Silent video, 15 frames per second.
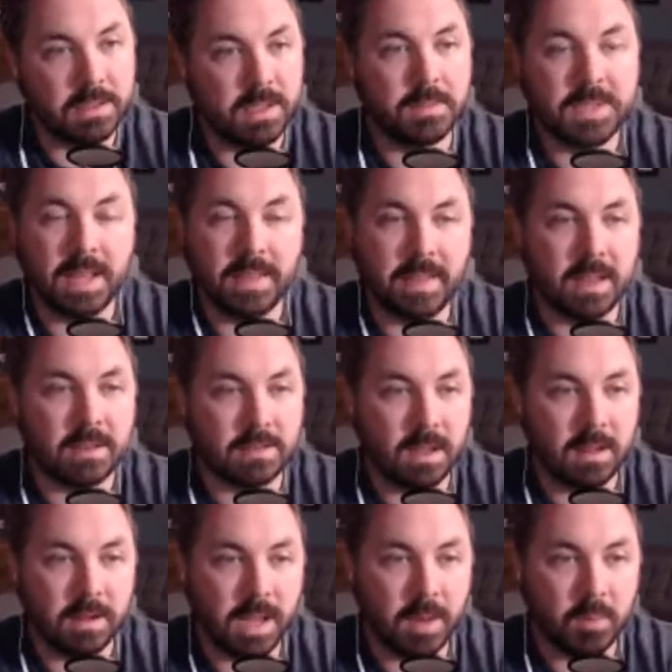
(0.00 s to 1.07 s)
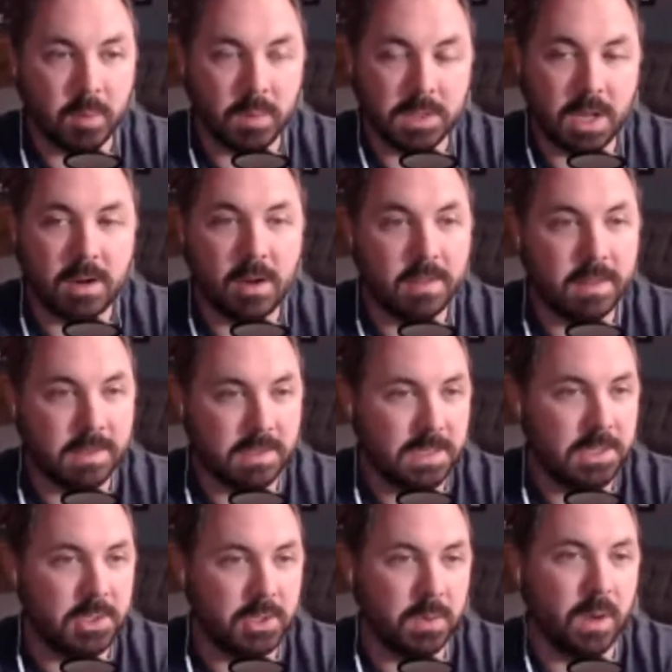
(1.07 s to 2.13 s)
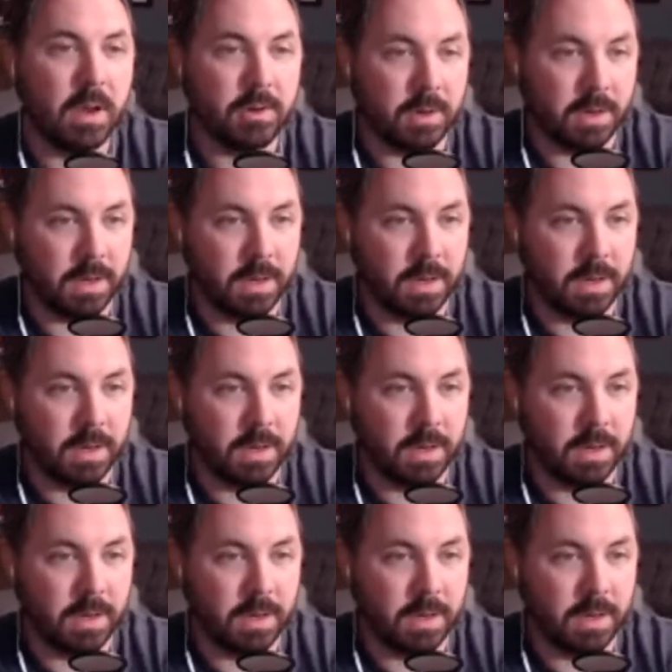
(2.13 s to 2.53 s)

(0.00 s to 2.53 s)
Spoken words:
sub $10,000 camera. We shot it on the C200.